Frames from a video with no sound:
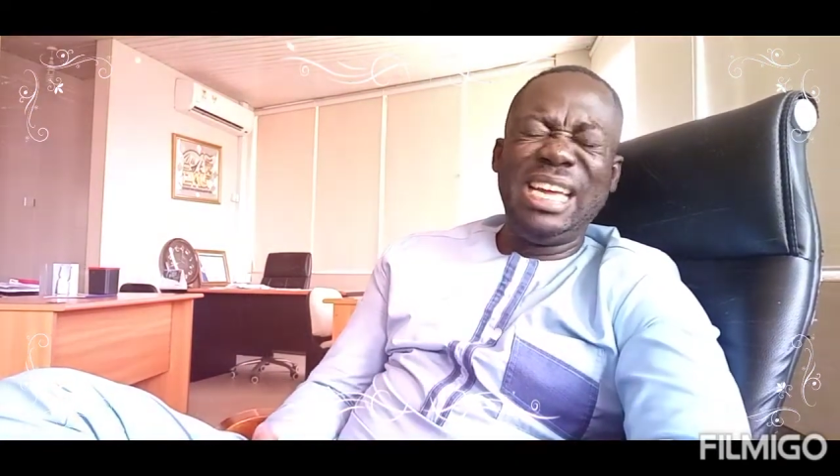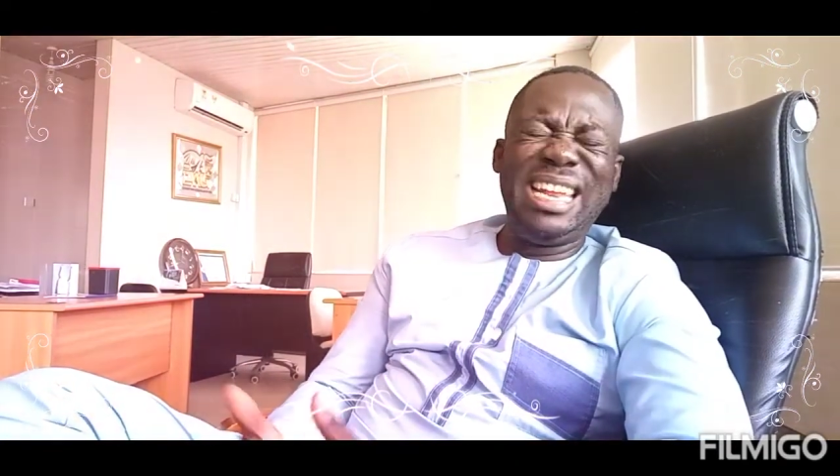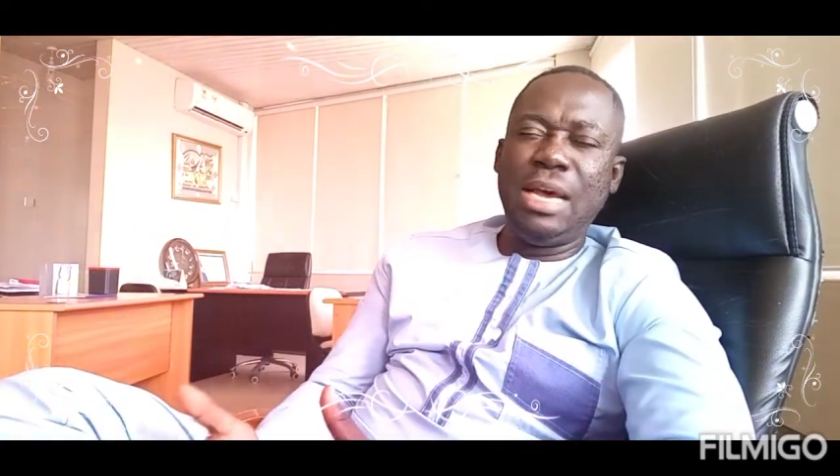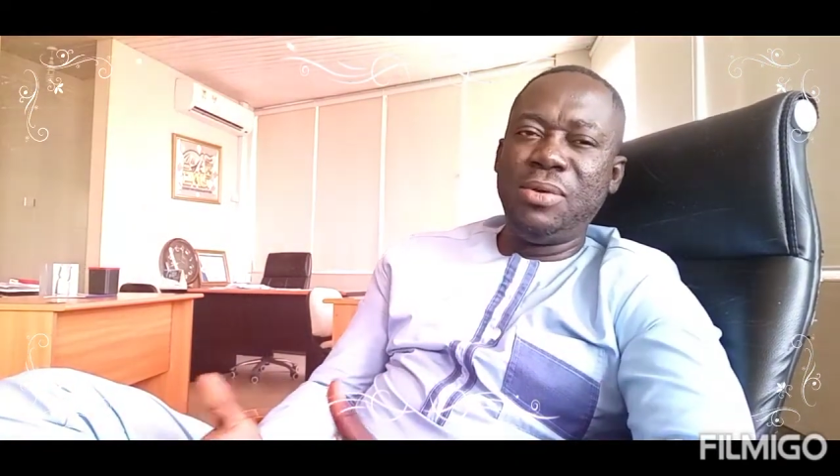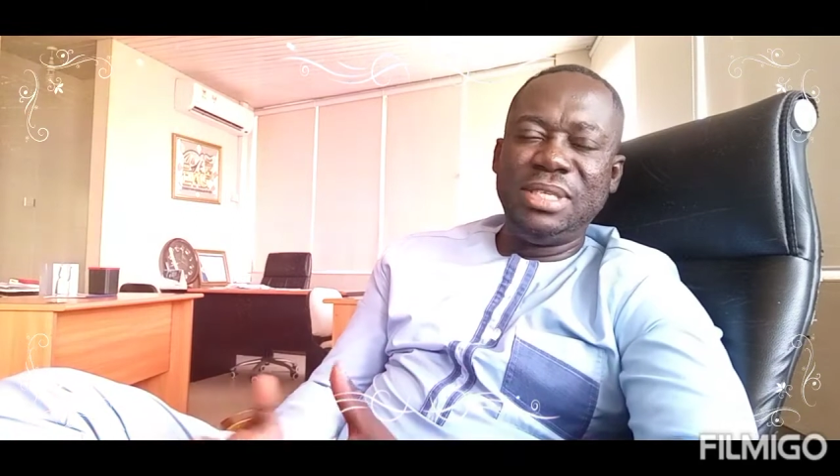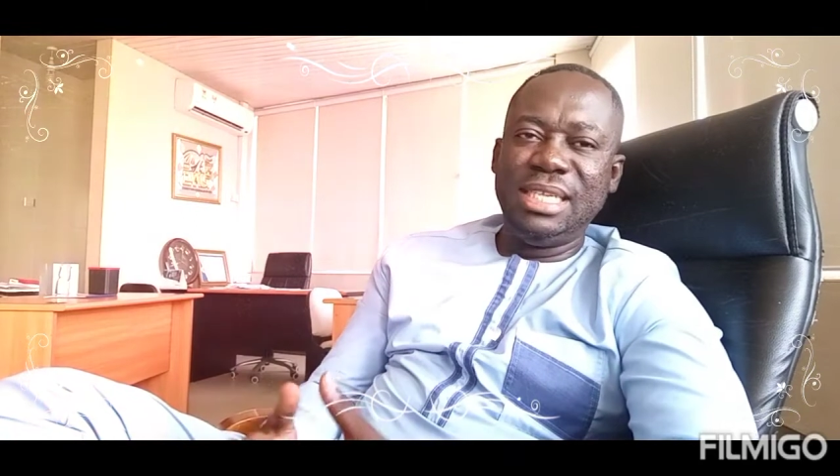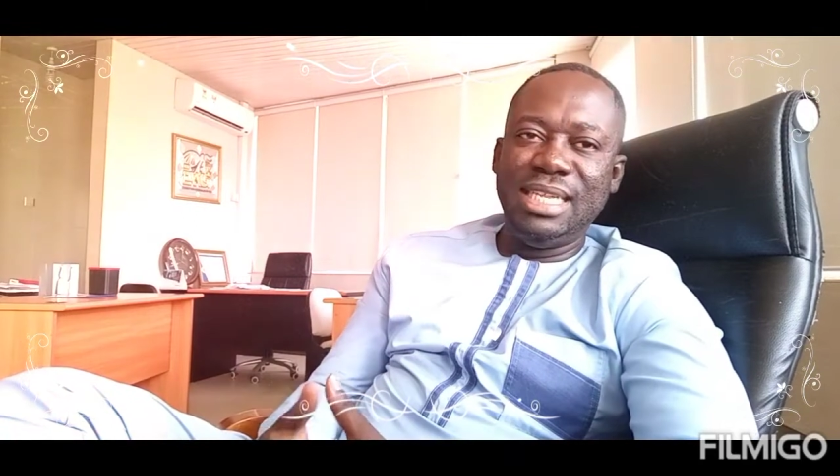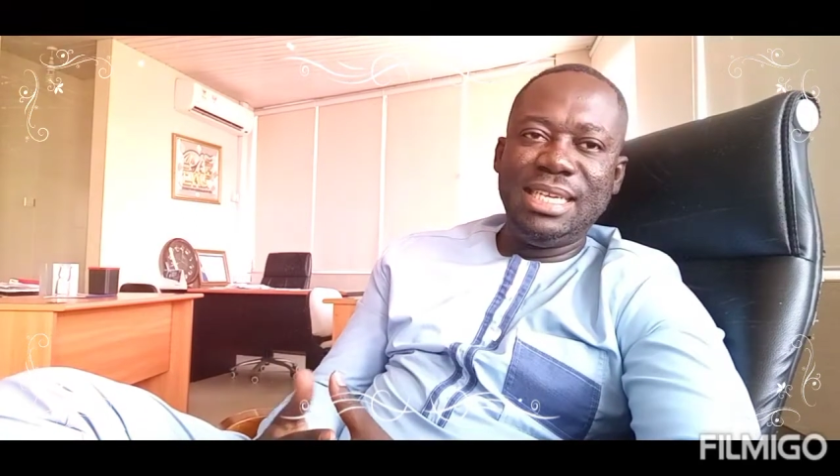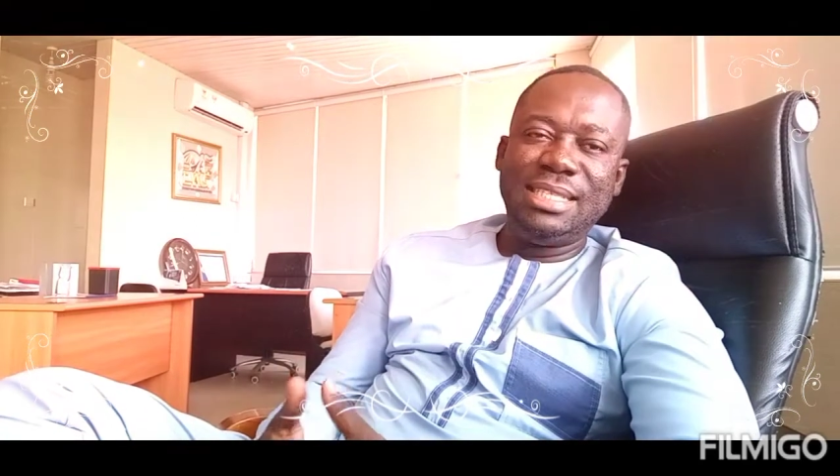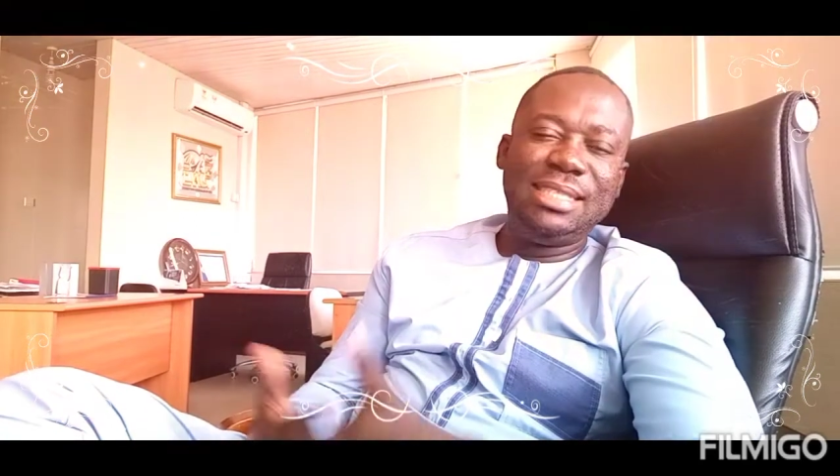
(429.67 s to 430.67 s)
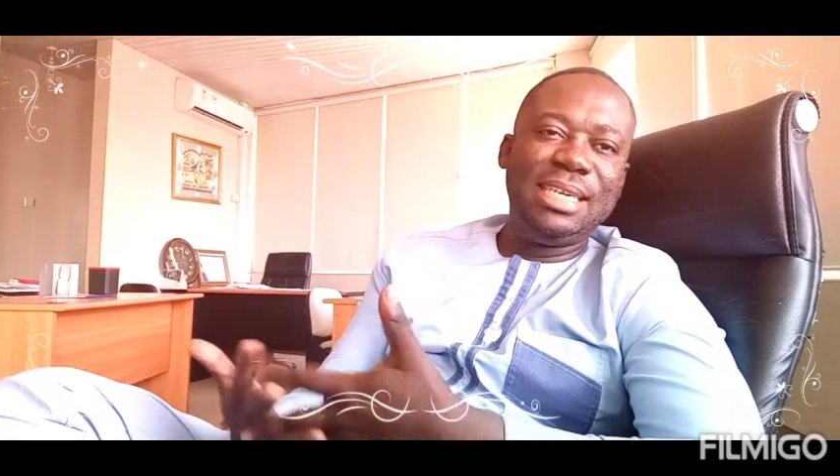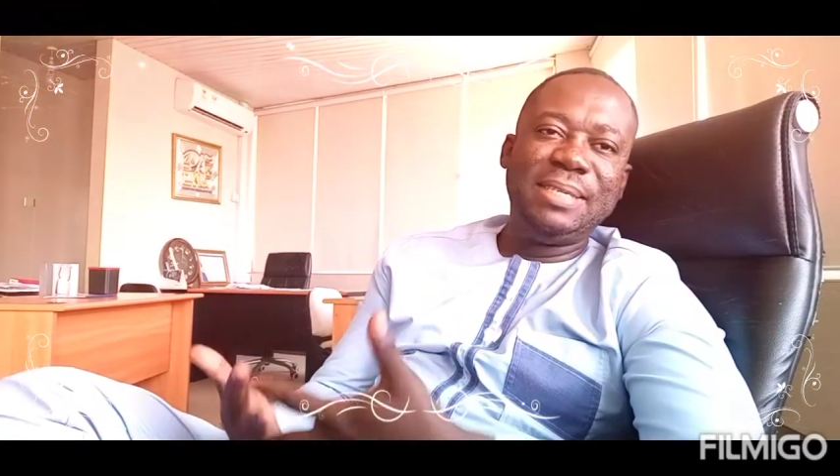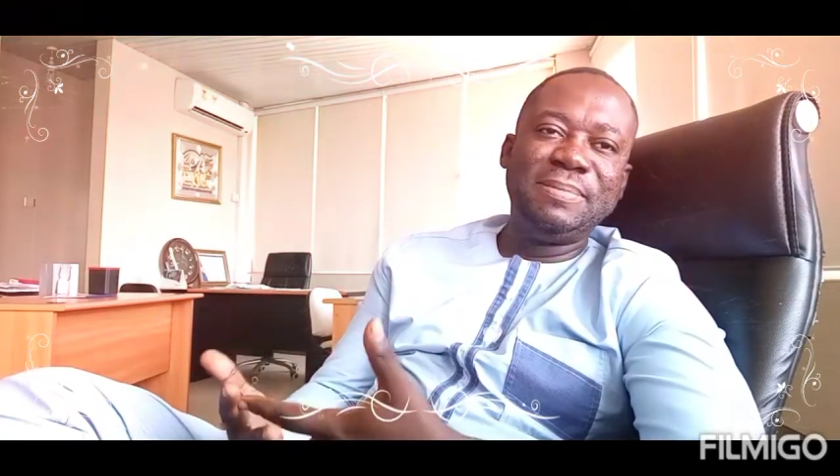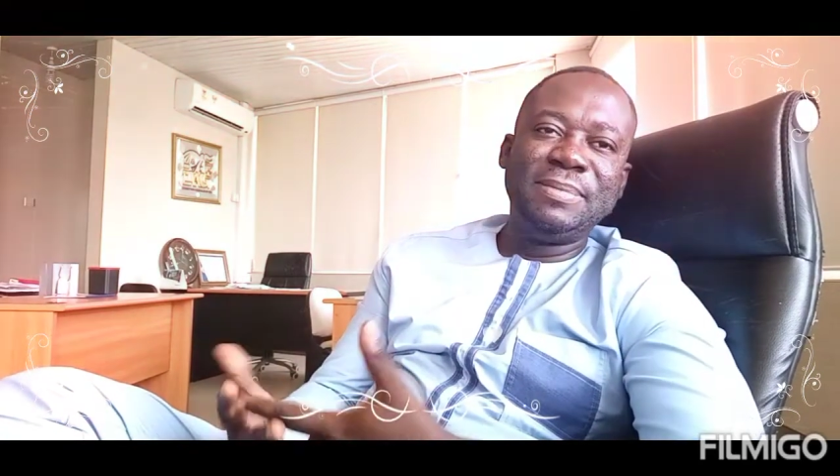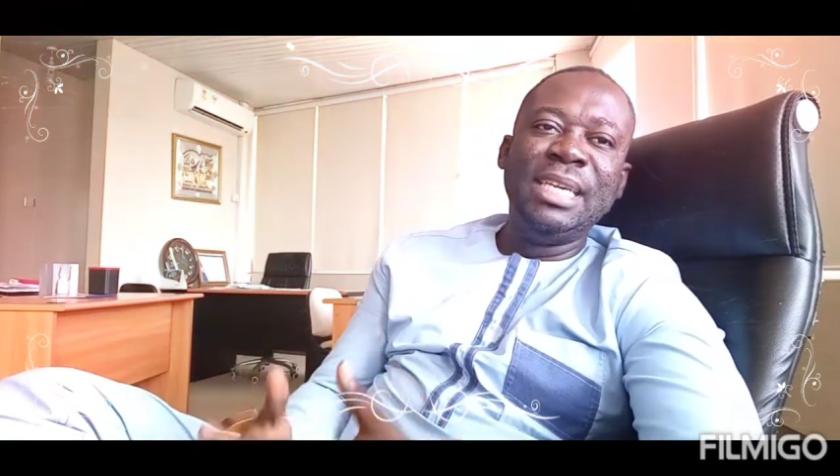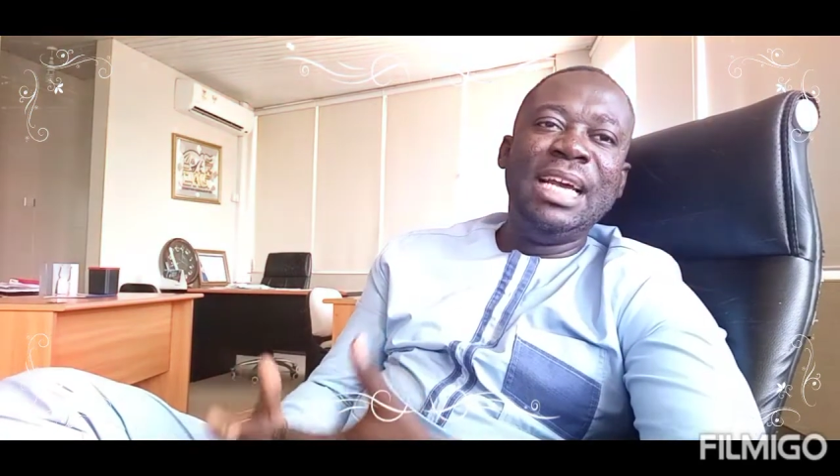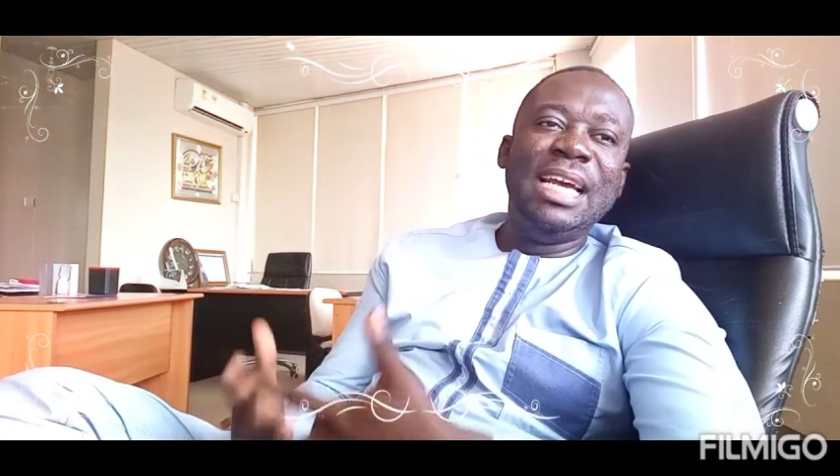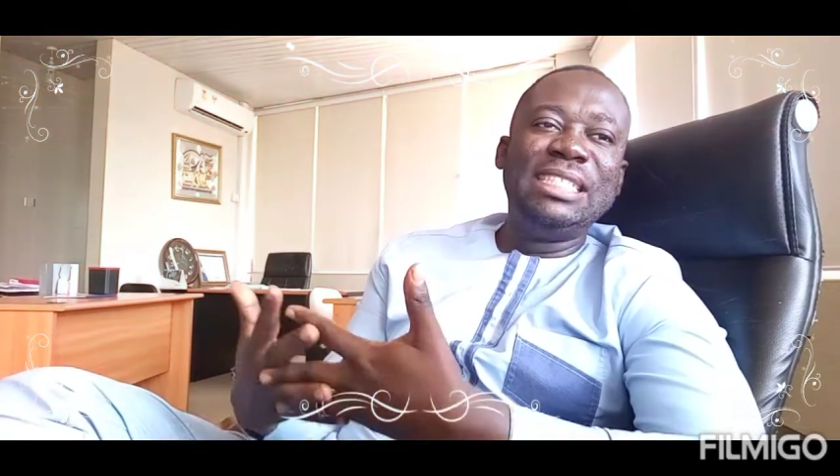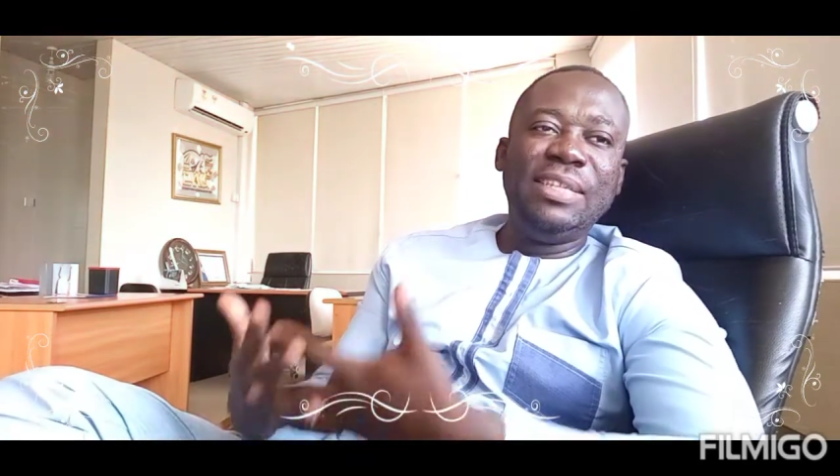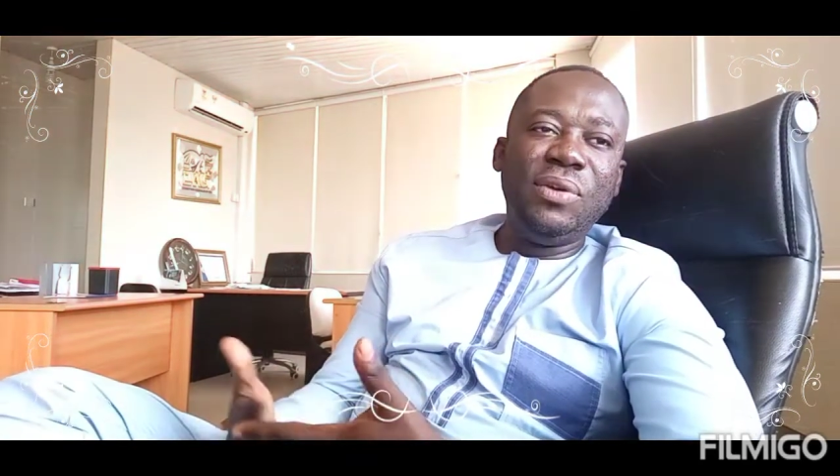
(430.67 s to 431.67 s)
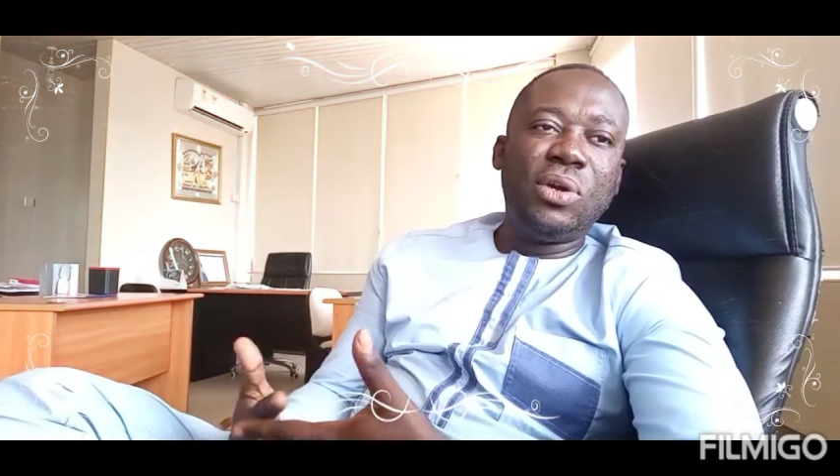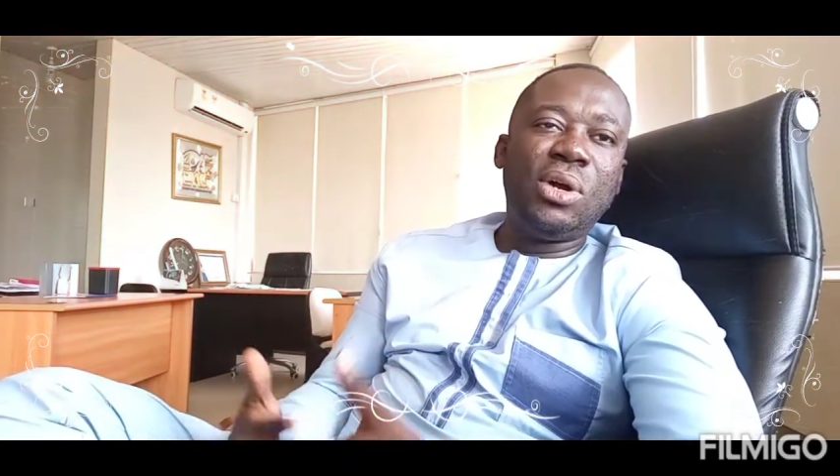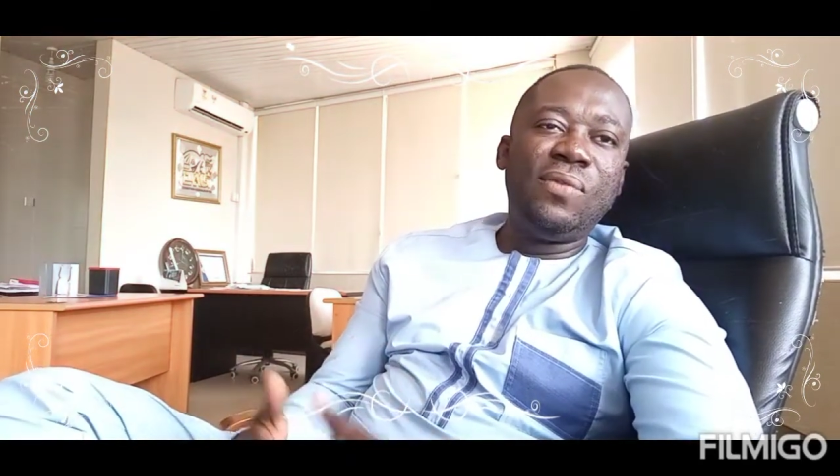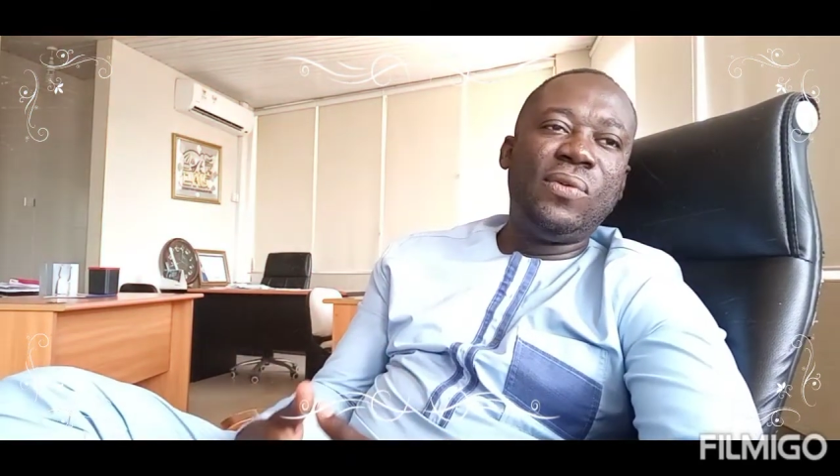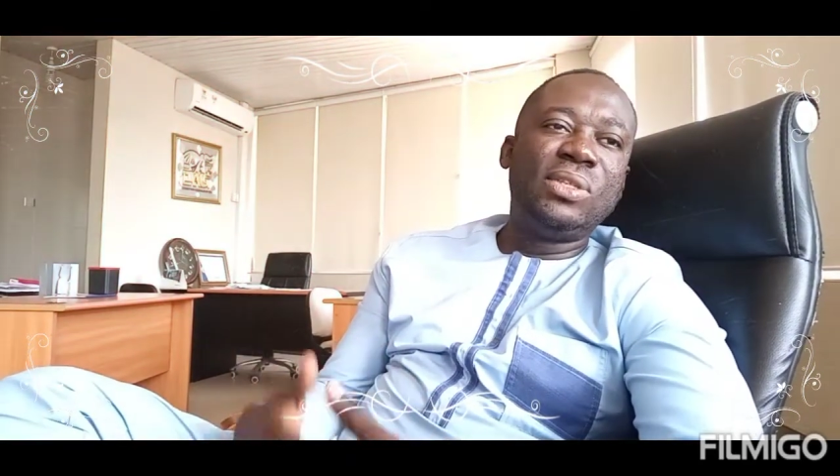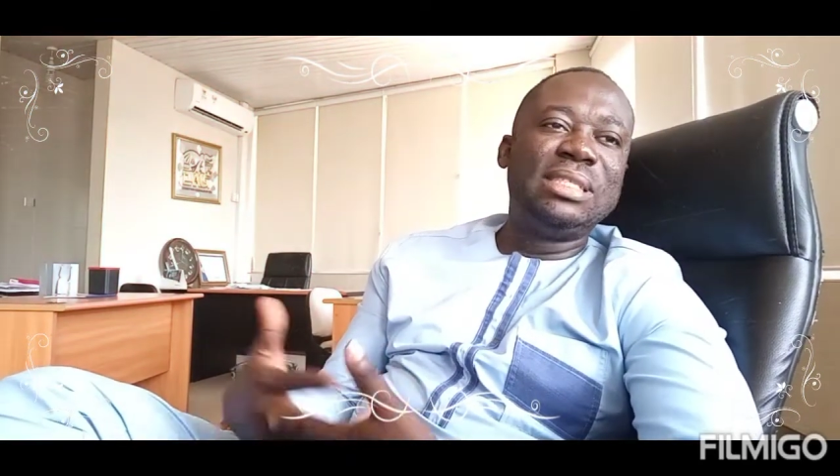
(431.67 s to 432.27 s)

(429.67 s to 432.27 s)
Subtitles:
And I always say this, it's difficult for